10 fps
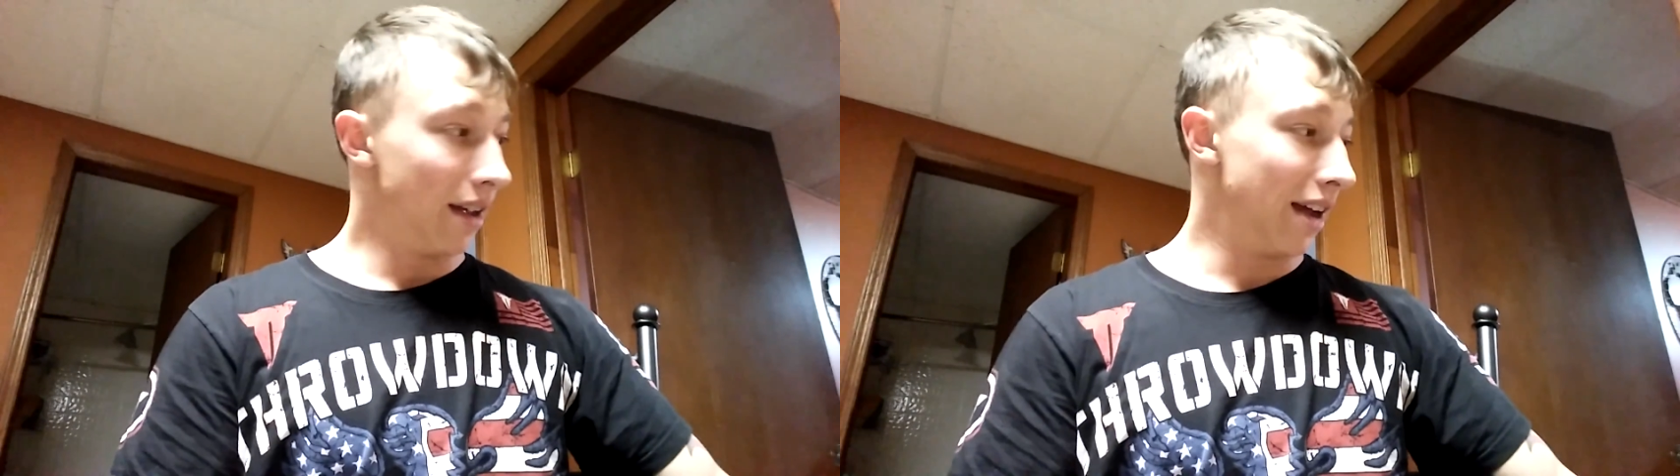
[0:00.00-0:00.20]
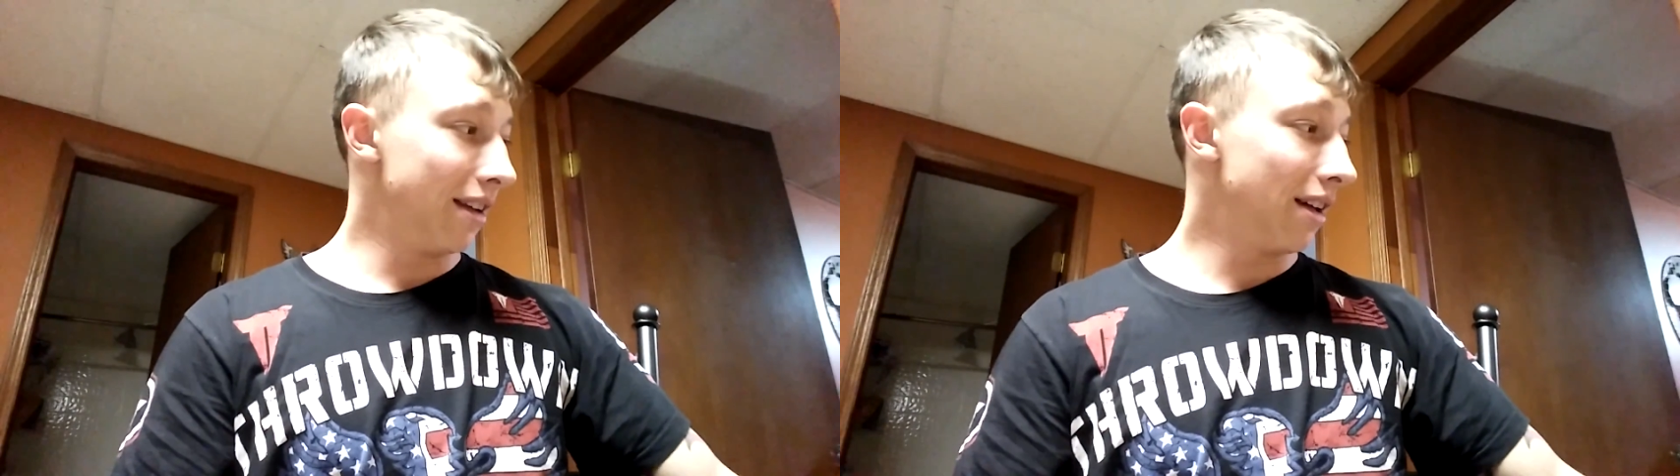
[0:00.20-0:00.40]

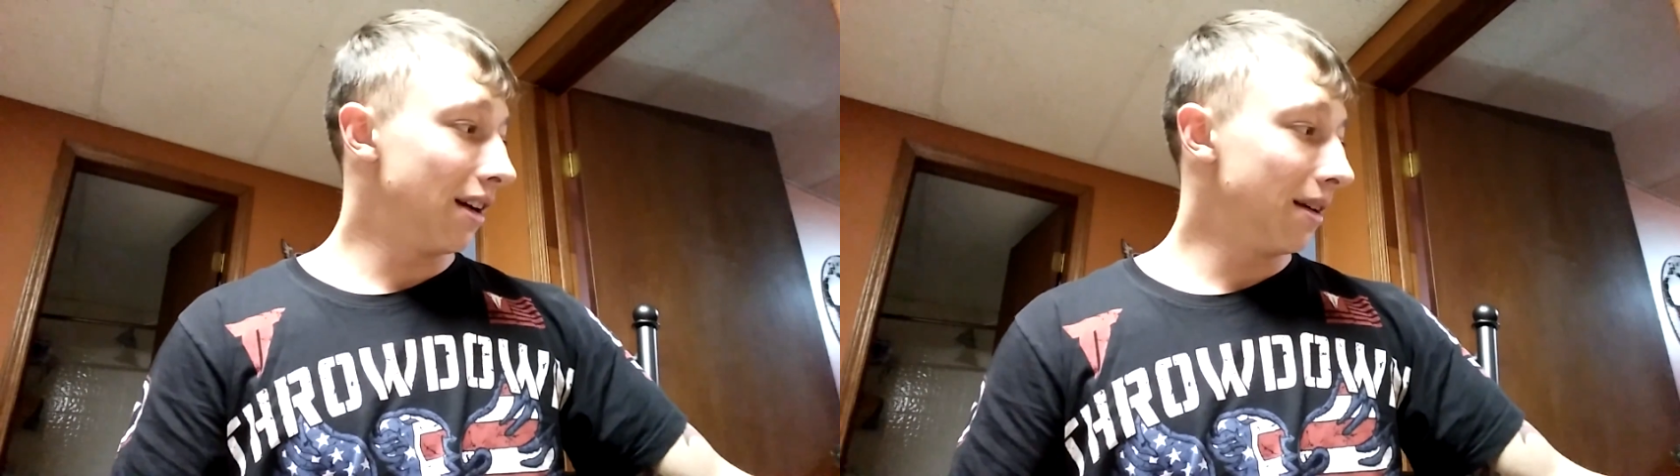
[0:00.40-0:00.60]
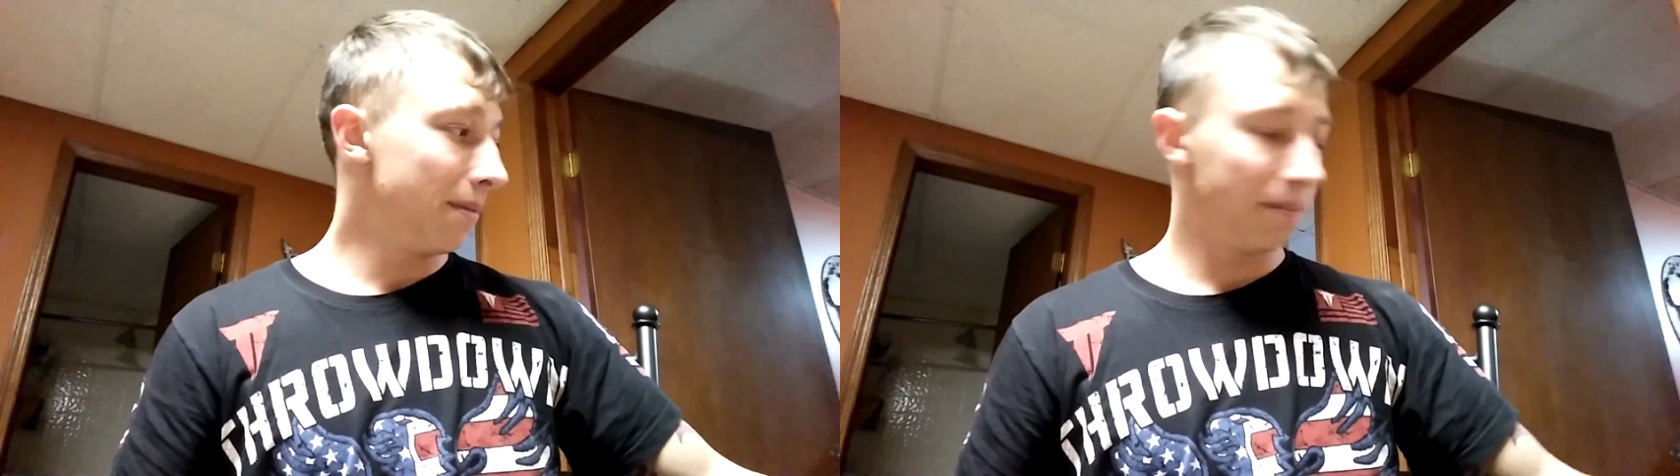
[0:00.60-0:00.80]
And
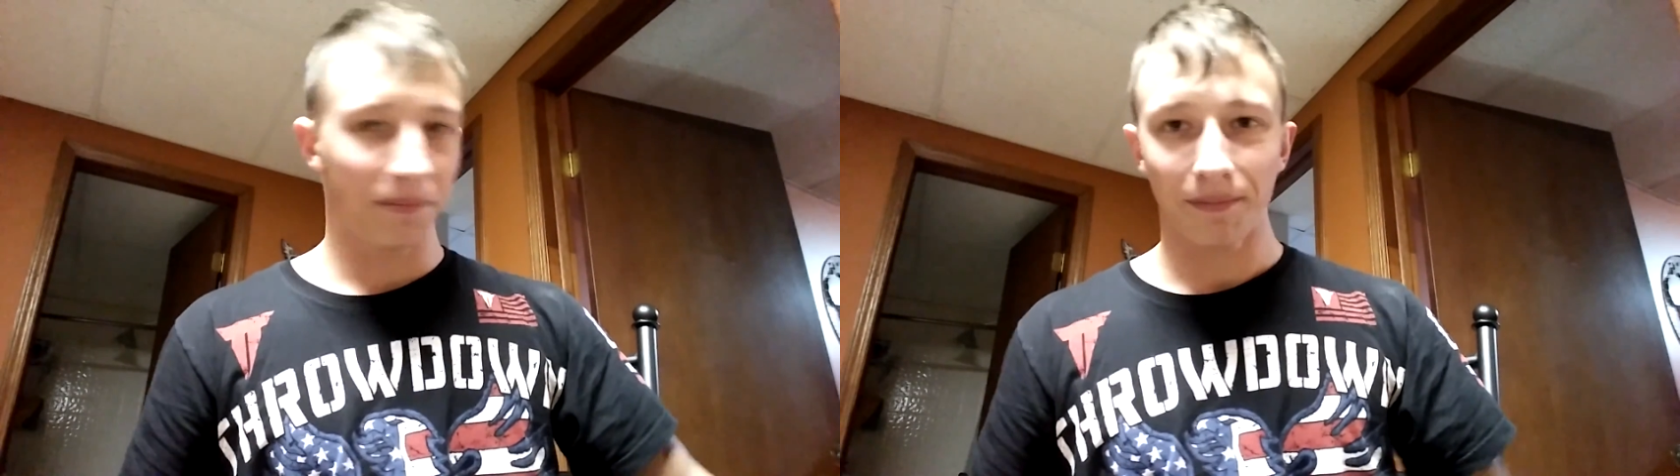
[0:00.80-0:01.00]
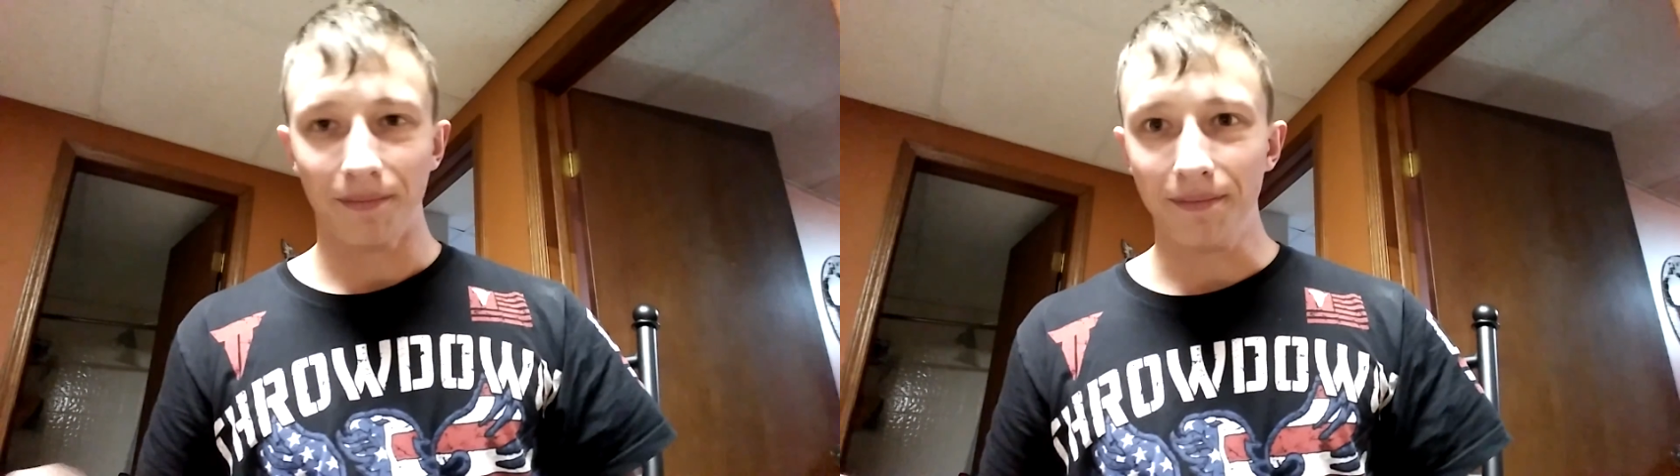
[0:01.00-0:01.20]

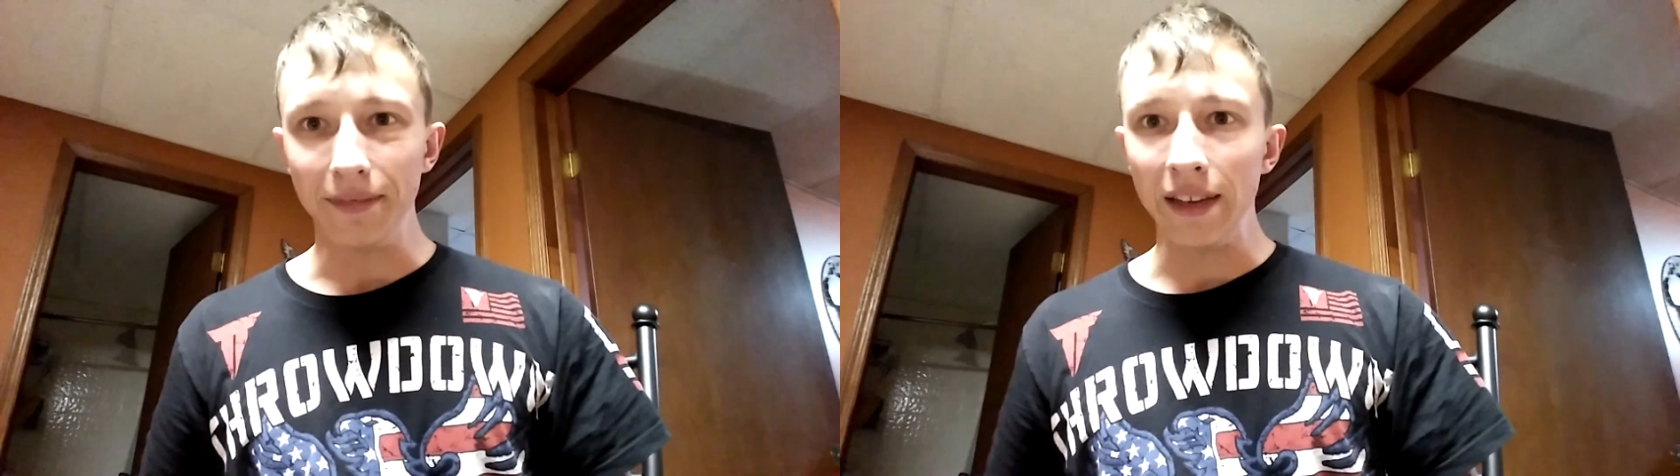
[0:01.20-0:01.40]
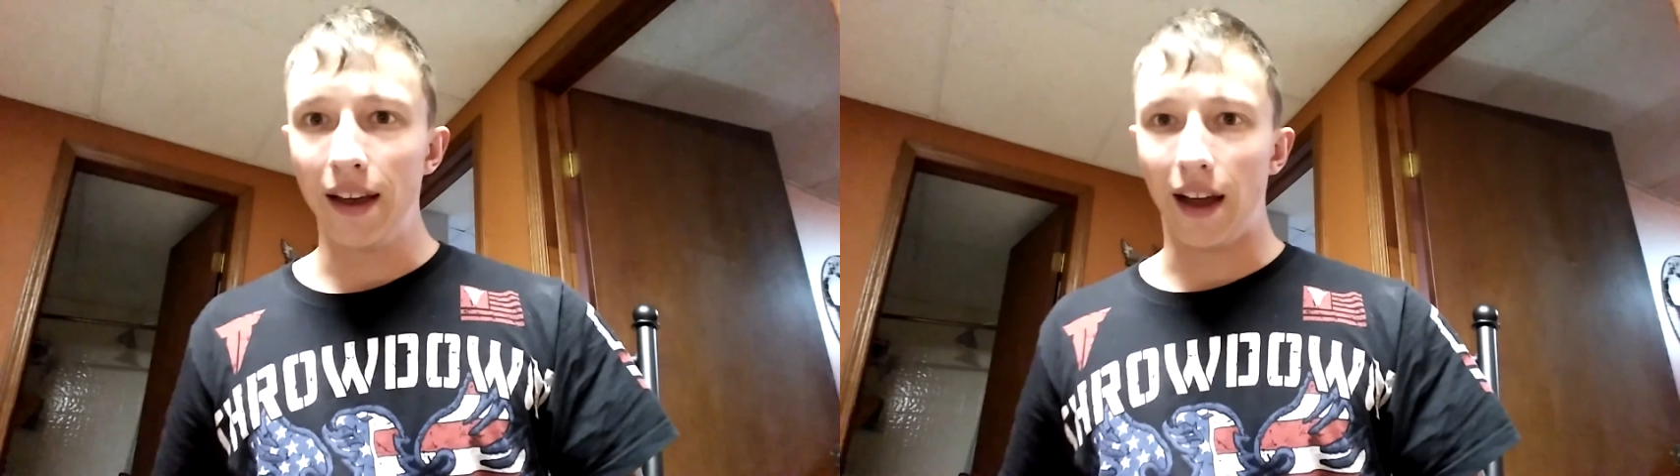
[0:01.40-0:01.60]

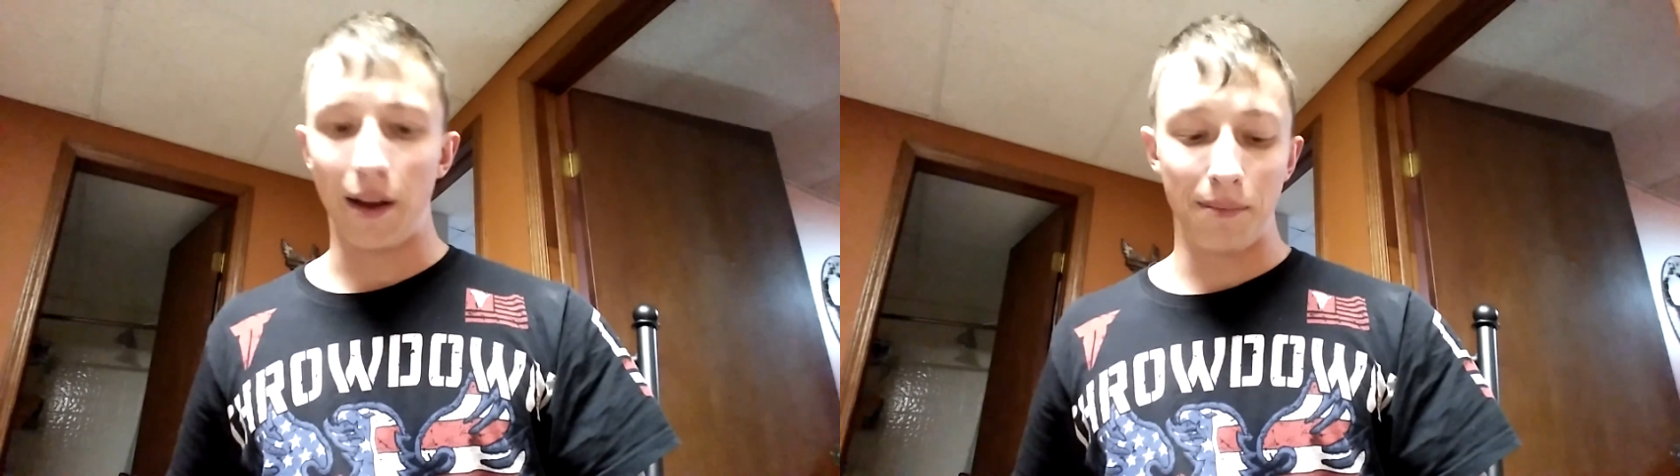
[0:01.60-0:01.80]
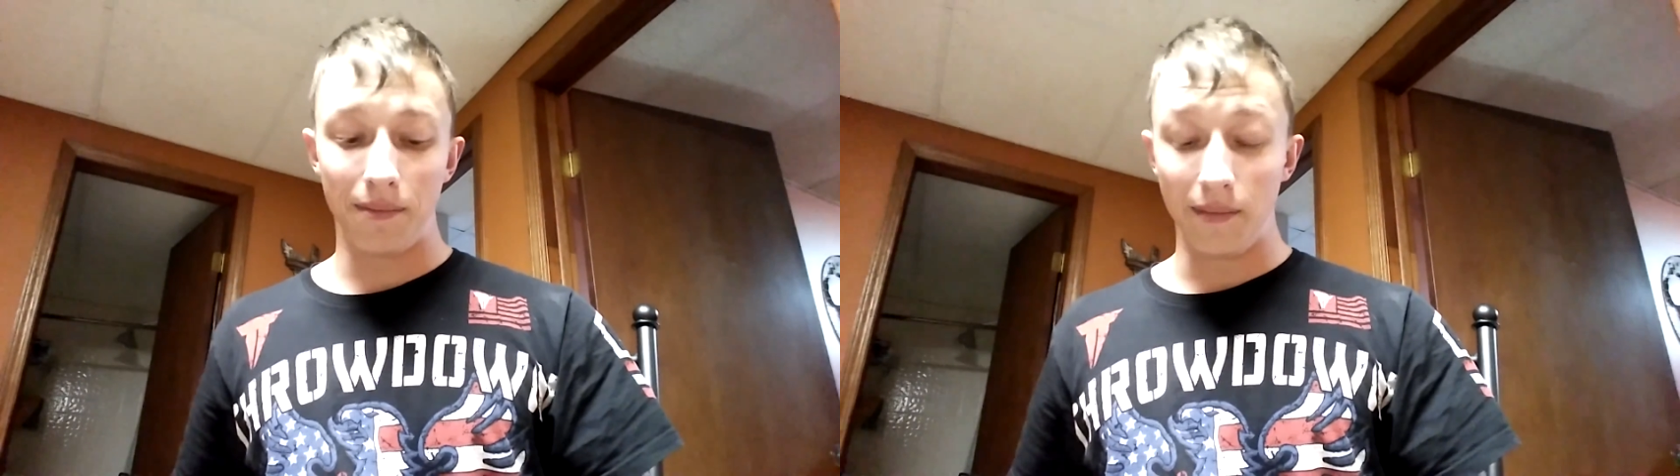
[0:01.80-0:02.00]
I